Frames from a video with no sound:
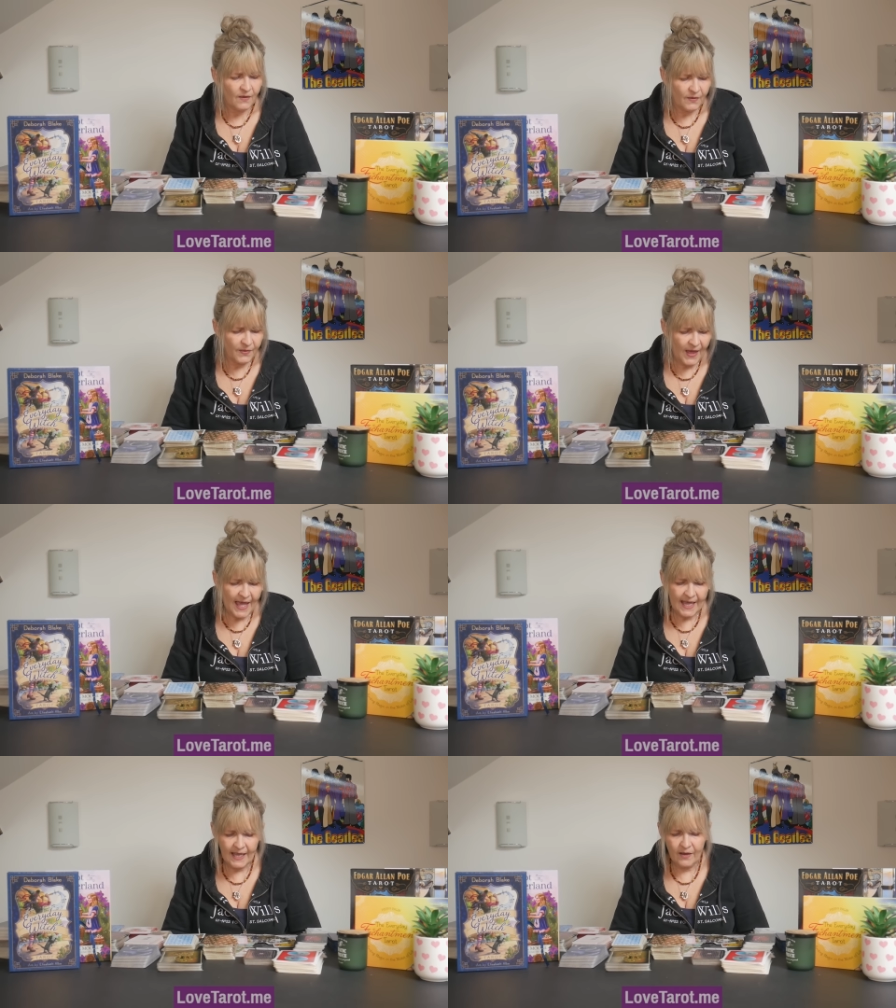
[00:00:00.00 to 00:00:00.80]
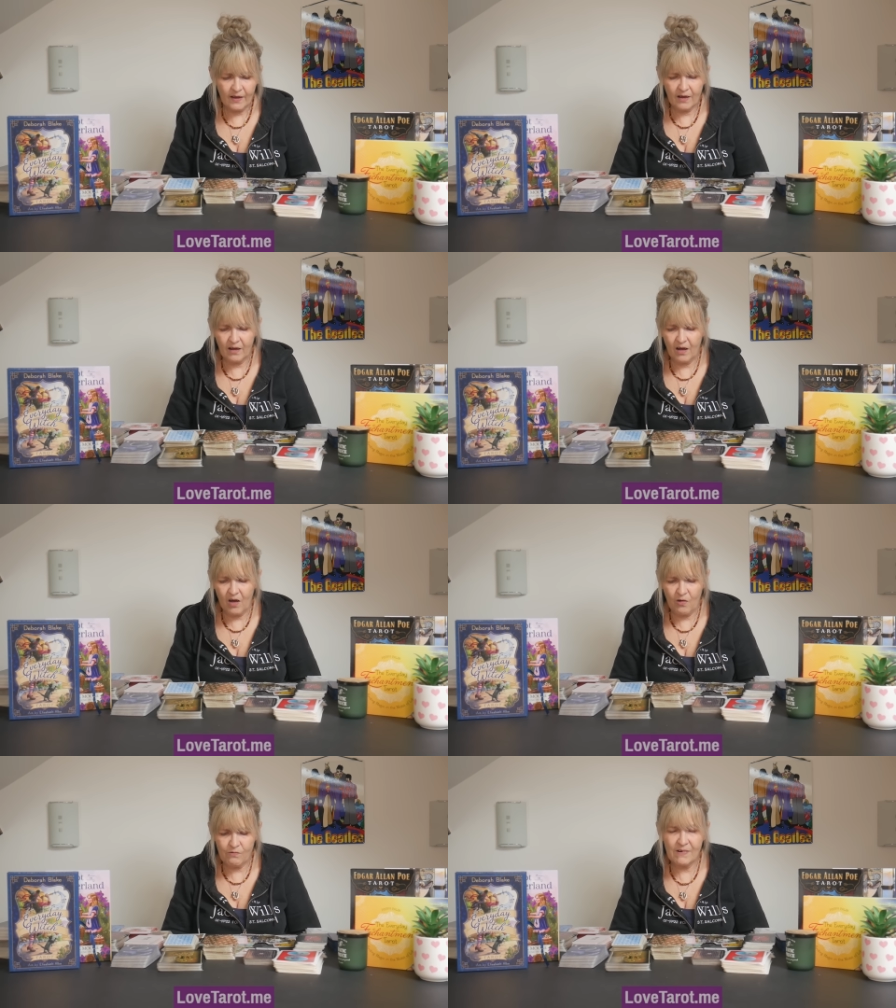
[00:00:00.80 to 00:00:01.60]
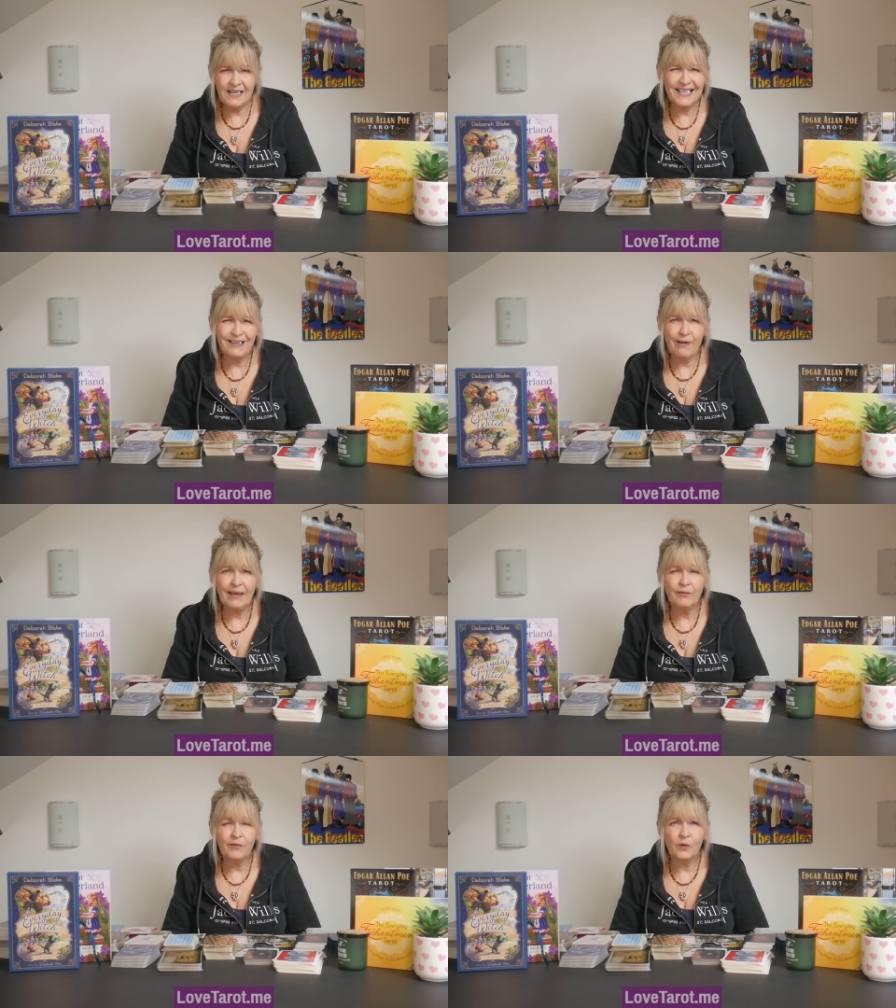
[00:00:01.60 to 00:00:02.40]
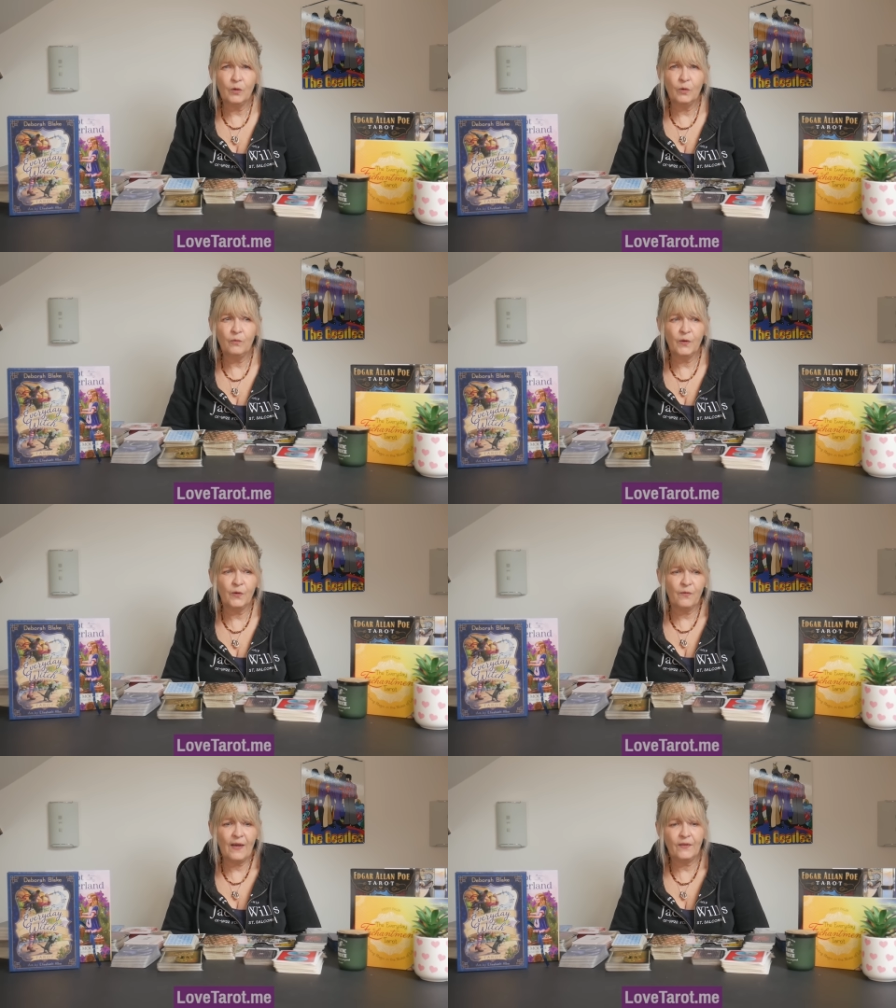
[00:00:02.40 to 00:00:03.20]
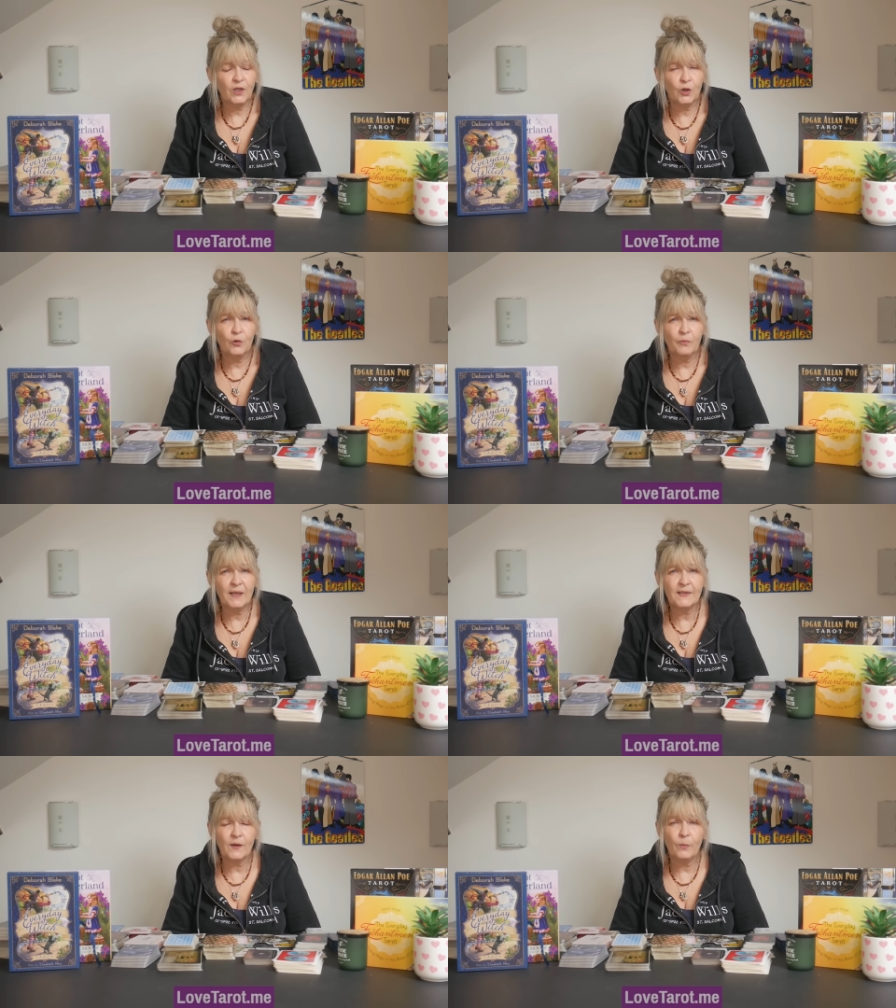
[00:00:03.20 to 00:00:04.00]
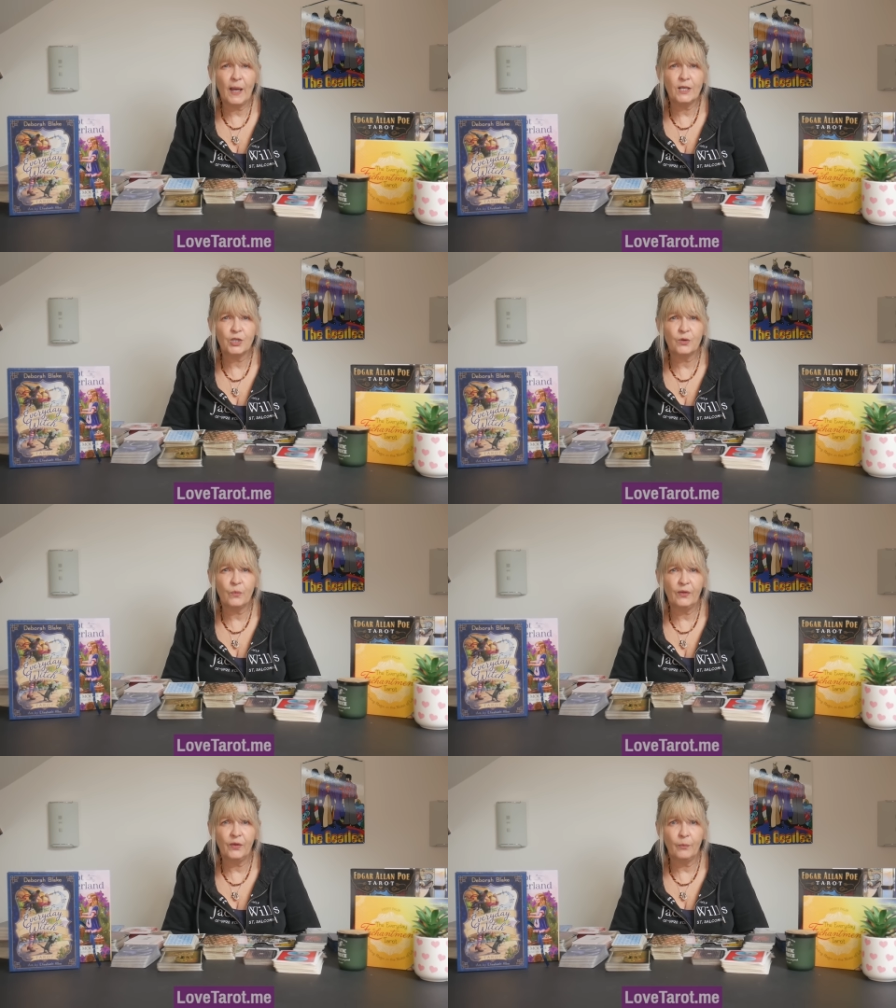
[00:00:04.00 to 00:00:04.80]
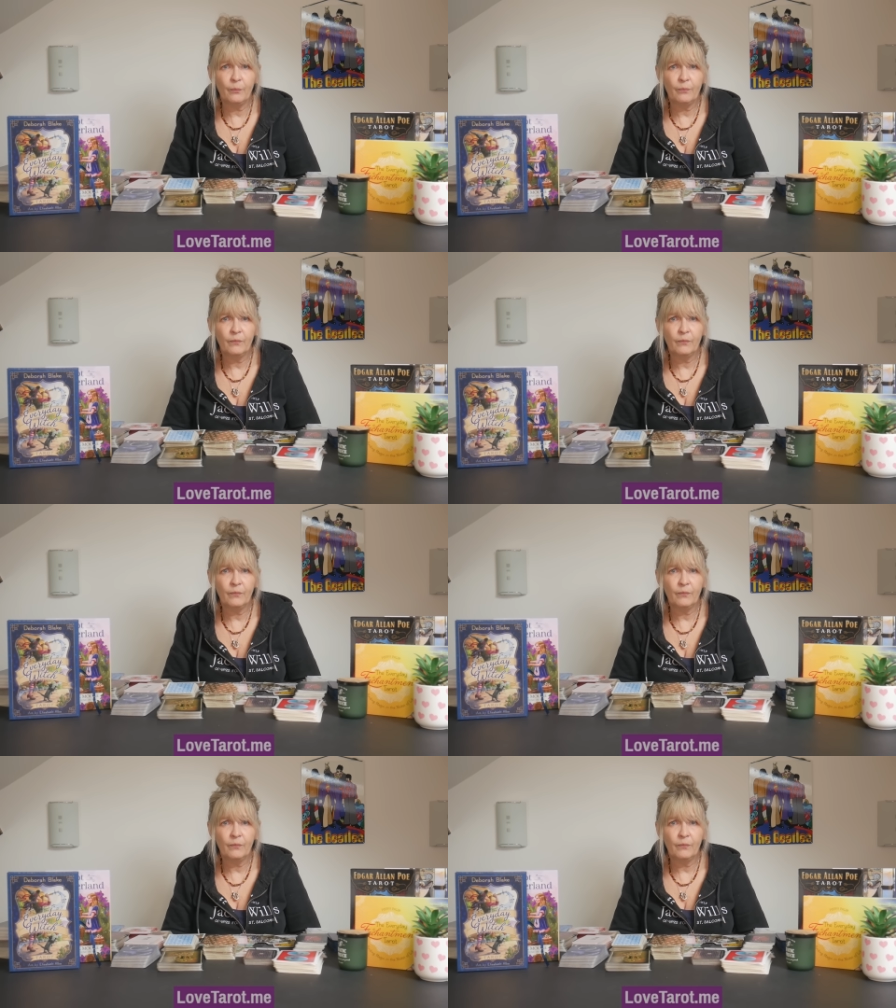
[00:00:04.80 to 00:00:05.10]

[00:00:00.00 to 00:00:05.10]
They are really grateful for the fact that you've been so patient with them,